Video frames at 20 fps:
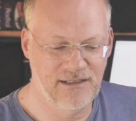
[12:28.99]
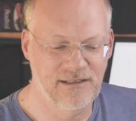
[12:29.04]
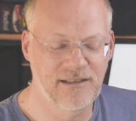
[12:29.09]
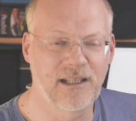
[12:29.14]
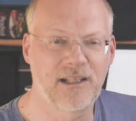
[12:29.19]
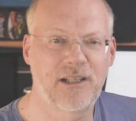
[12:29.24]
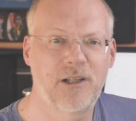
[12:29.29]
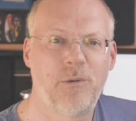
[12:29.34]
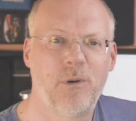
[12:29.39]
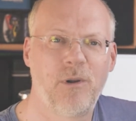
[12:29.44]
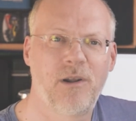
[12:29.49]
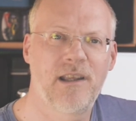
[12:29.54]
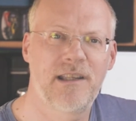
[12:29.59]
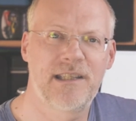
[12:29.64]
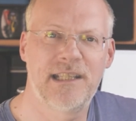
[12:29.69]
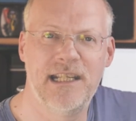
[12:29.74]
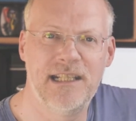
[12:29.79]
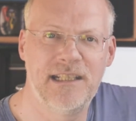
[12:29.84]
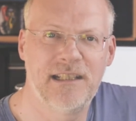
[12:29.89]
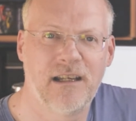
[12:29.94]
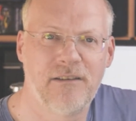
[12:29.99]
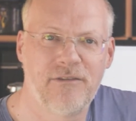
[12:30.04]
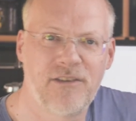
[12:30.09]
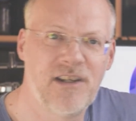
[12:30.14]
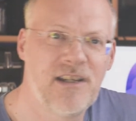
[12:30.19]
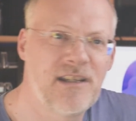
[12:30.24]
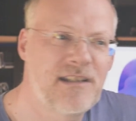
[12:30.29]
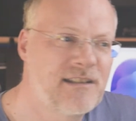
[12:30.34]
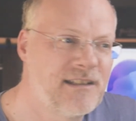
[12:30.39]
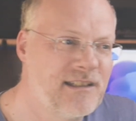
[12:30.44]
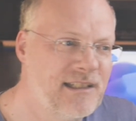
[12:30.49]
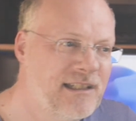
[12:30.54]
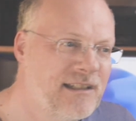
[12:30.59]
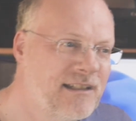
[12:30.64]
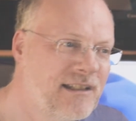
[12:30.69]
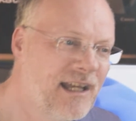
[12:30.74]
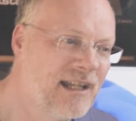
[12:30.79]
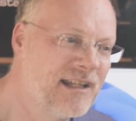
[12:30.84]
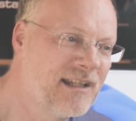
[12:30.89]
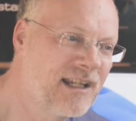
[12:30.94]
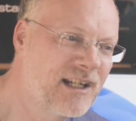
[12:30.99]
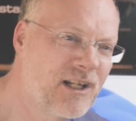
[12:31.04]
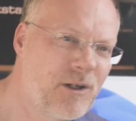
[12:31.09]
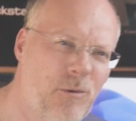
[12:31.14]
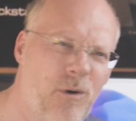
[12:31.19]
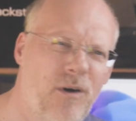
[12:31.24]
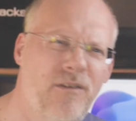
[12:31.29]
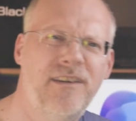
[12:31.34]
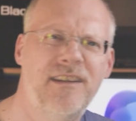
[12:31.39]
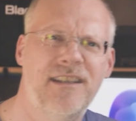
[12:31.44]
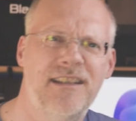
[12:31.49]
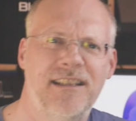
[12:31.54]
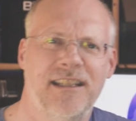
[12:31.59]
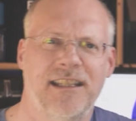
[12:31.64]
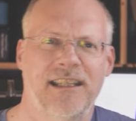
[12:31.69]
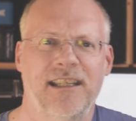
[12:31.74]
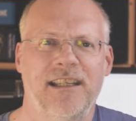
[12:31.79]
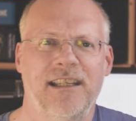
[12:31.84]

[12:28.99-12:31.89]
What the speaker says: the quality, diversity, and the quantity